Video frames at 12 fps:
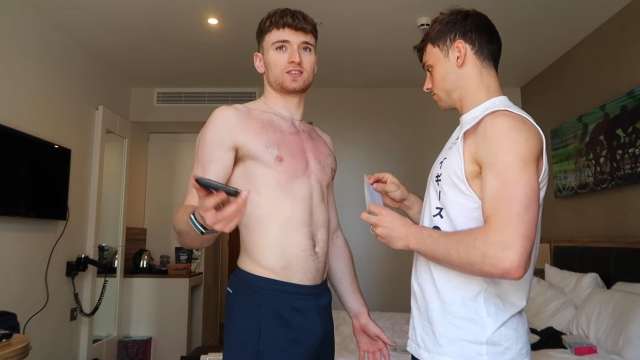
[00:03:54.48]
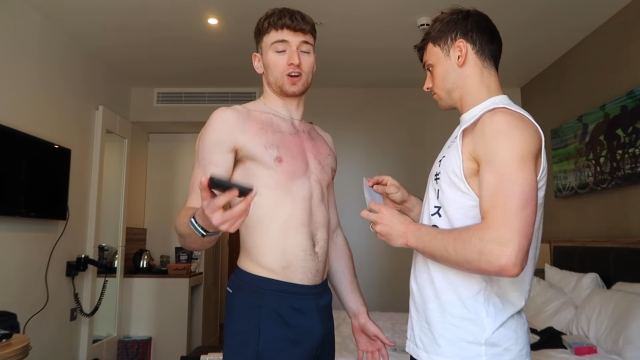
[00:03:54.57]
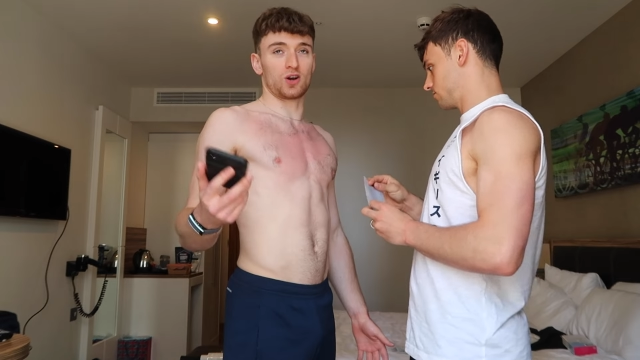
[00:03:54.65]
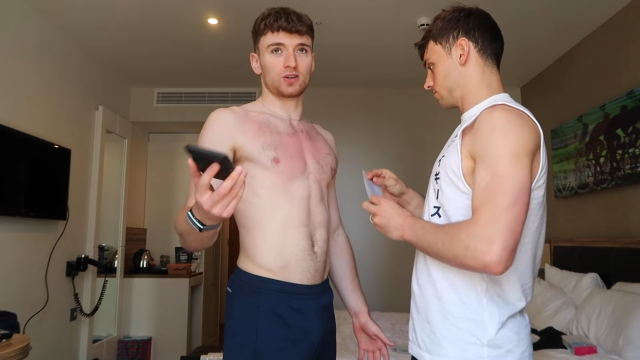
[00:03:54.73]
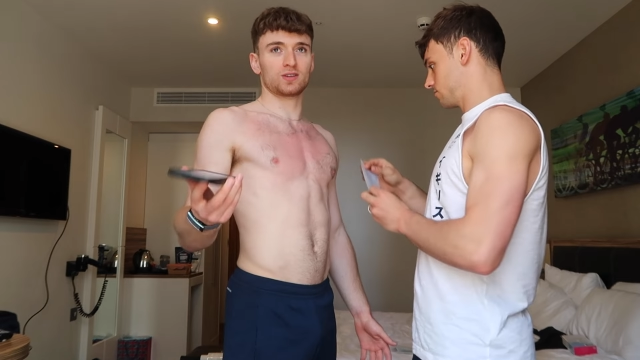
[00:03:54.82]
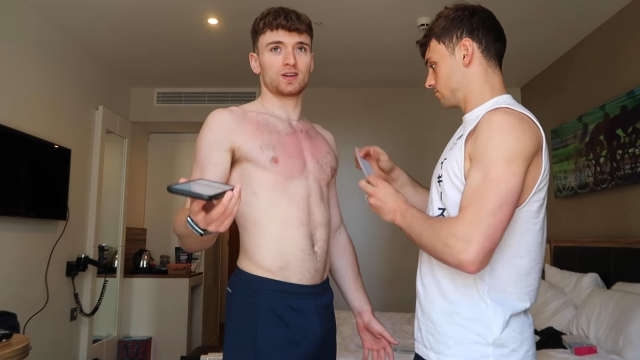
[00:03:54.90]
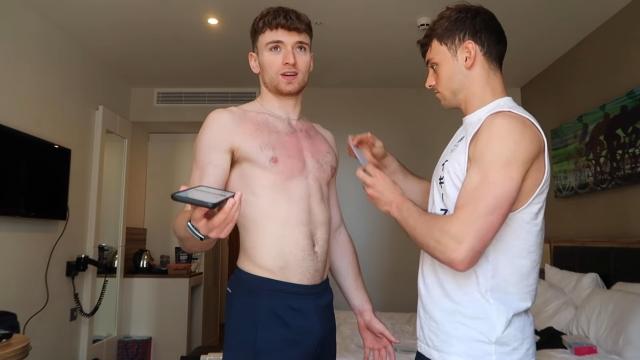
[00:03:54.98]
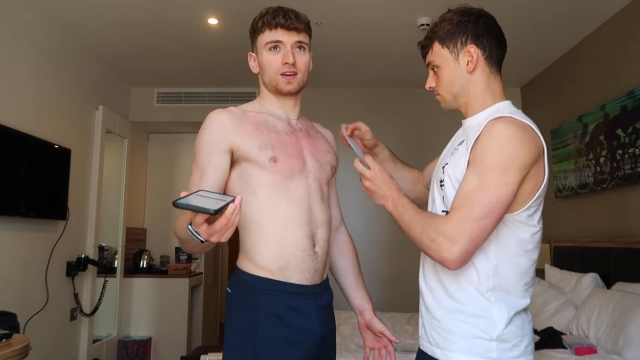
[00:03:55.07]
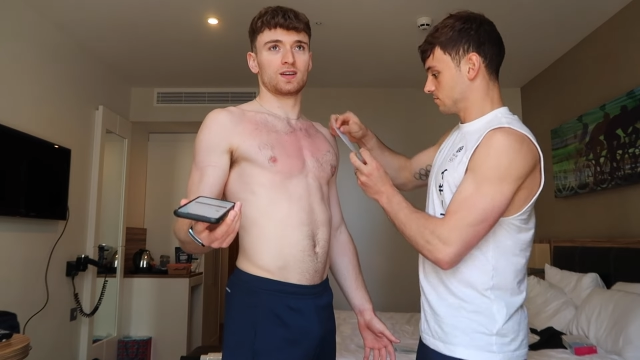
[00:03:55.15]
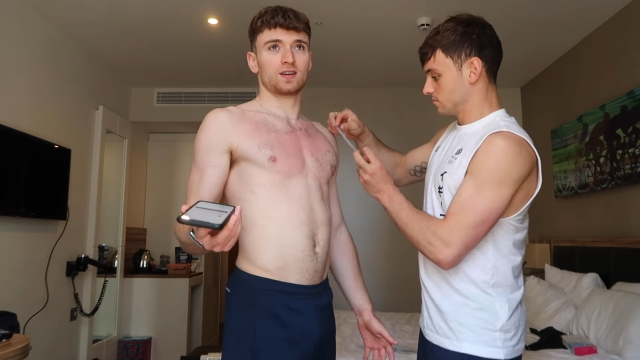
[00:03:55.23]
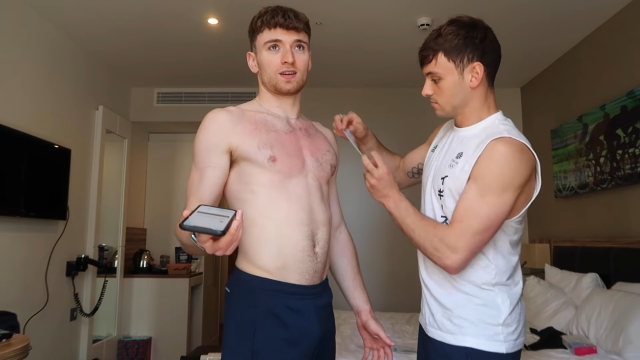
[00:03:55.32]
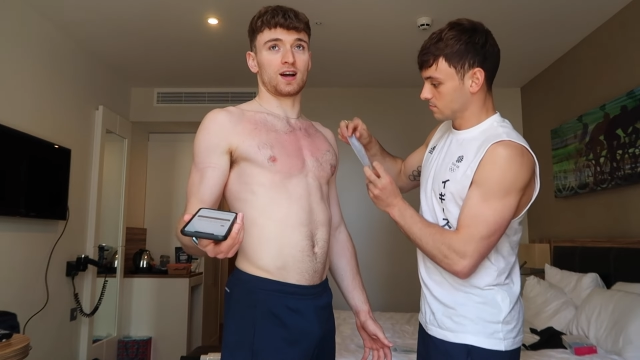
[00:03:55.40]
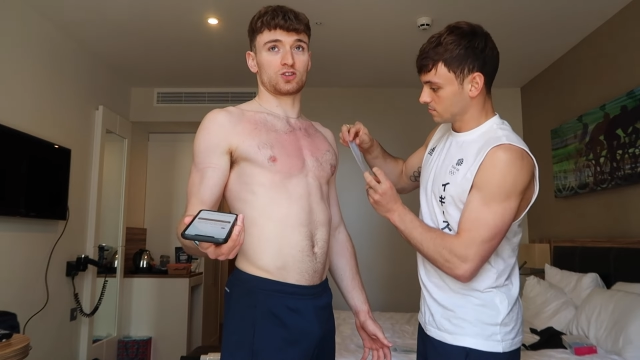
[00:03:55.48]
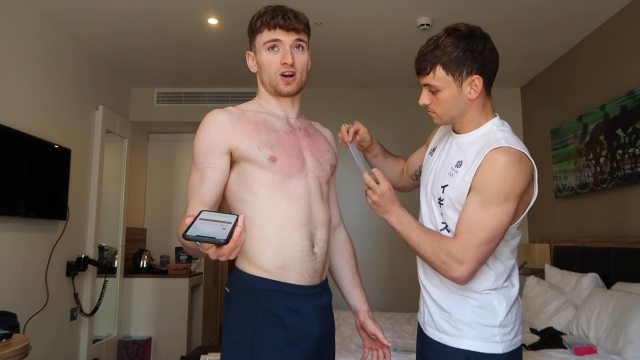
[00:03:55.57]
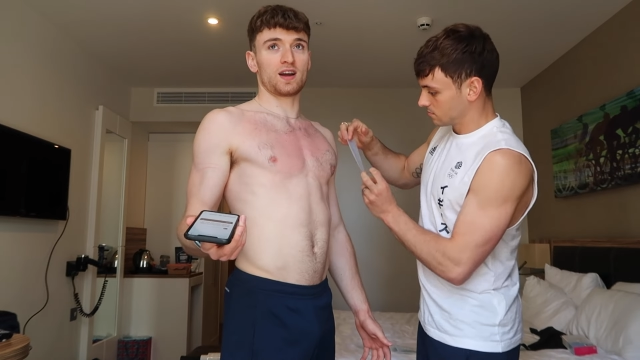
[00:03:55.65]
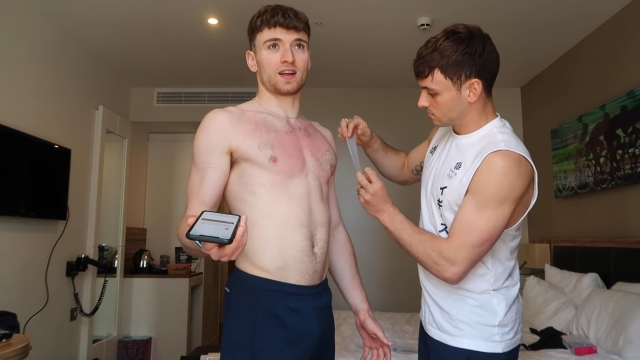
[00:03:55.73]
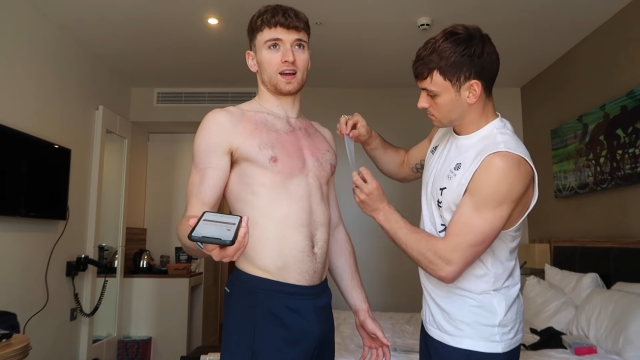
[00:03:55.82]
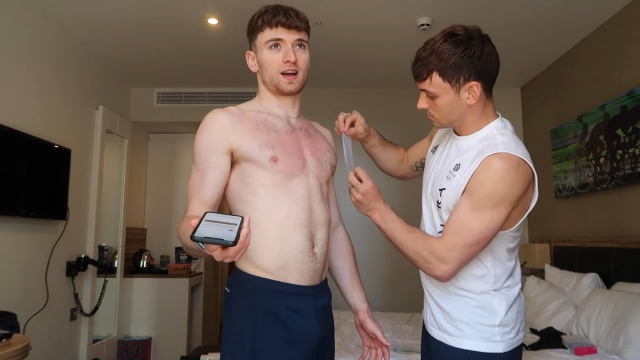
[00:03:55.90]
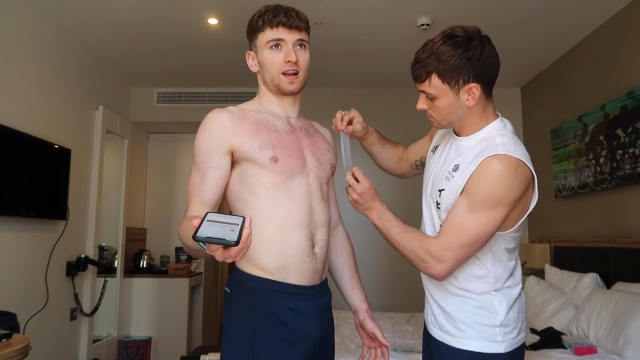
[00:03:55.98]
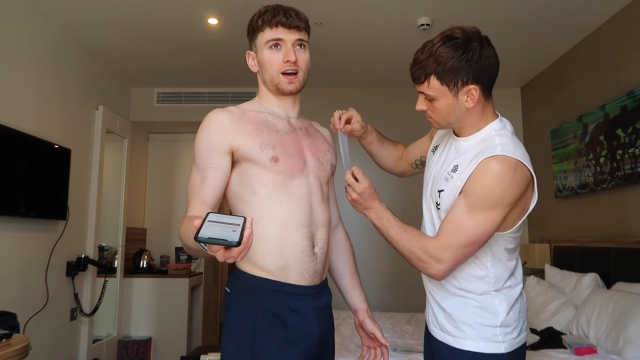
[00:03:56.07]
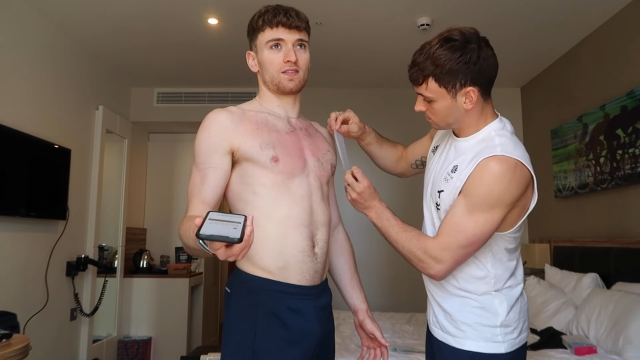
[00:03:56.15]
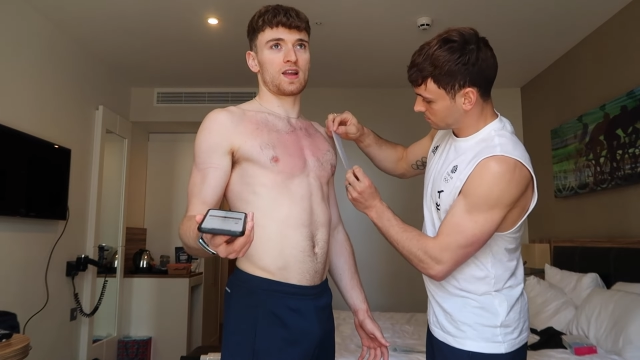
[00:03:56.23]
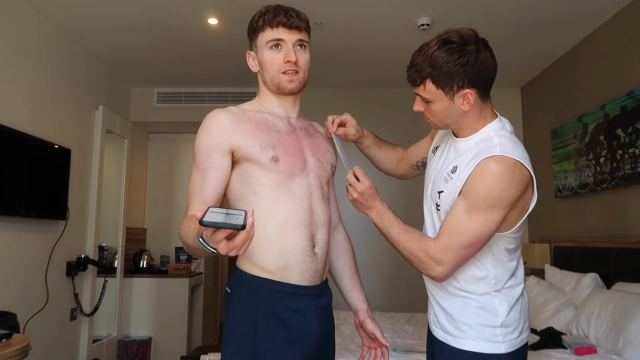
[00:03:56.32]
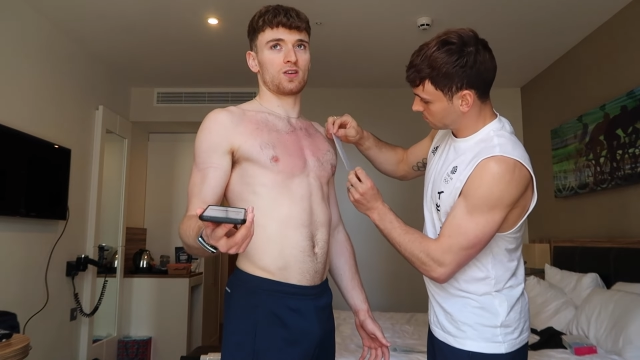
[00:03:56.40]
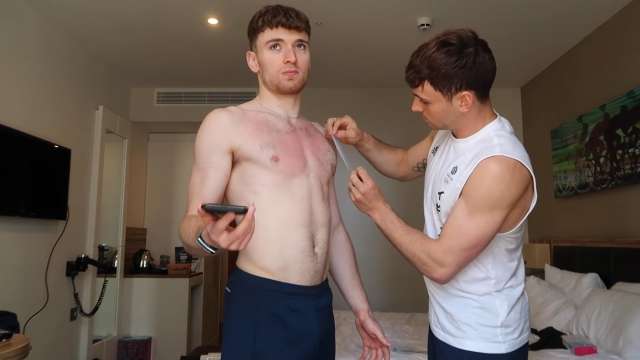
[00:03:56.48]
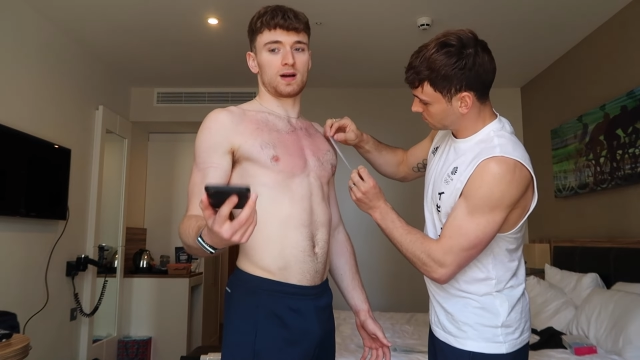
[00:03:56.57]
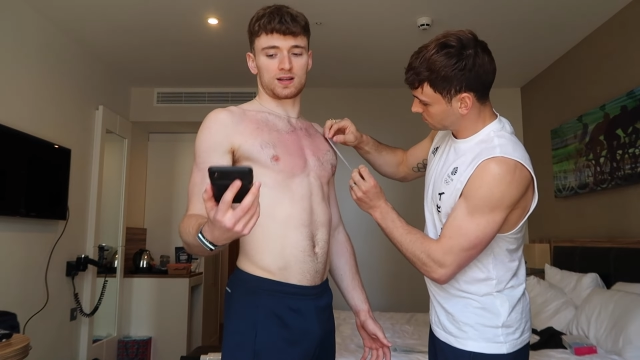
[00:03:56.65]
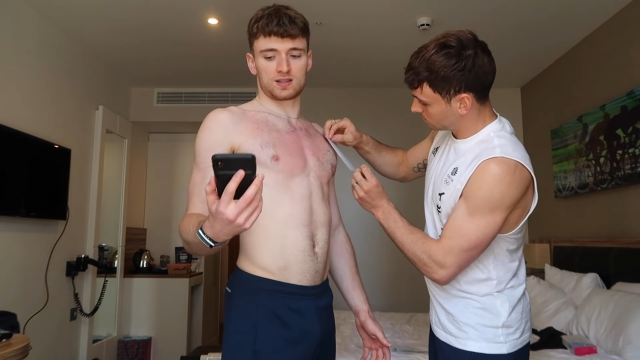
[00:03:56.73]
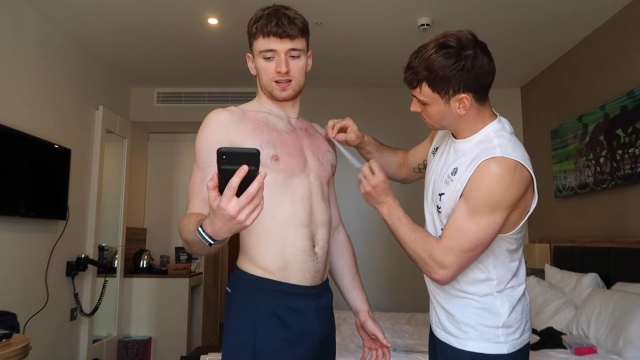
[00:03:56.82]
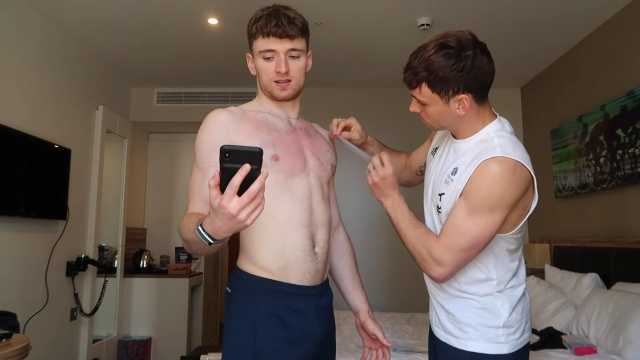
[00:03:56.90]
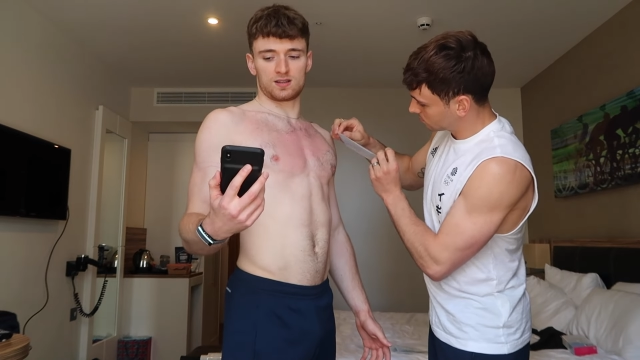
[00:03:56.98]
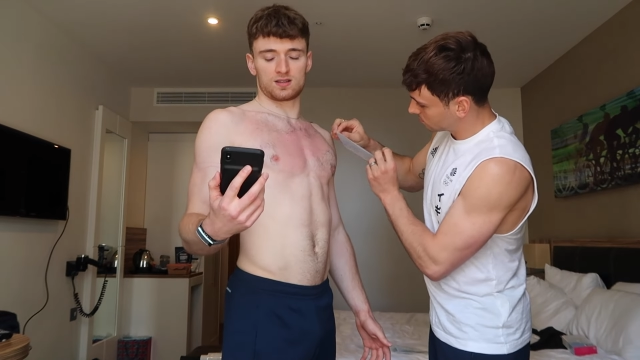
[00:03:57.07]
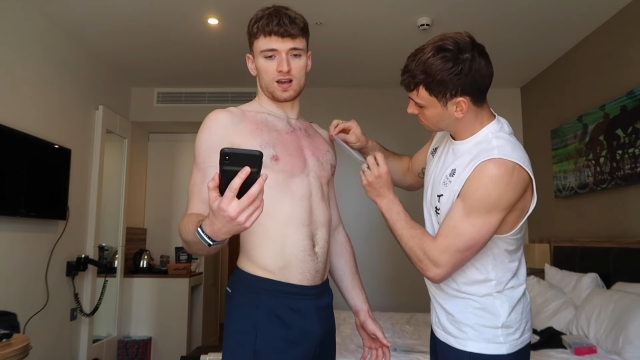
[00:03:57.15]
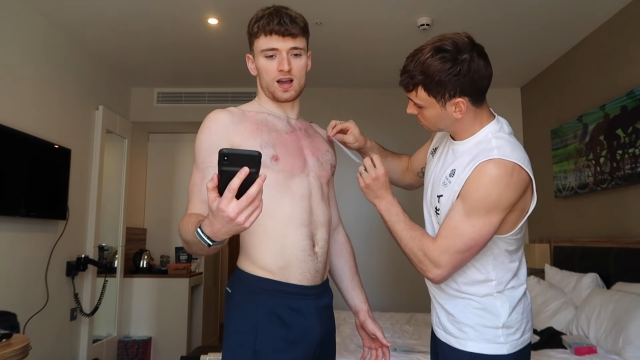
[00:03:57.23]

Speaker 1: So I tried it and I've never looked back since.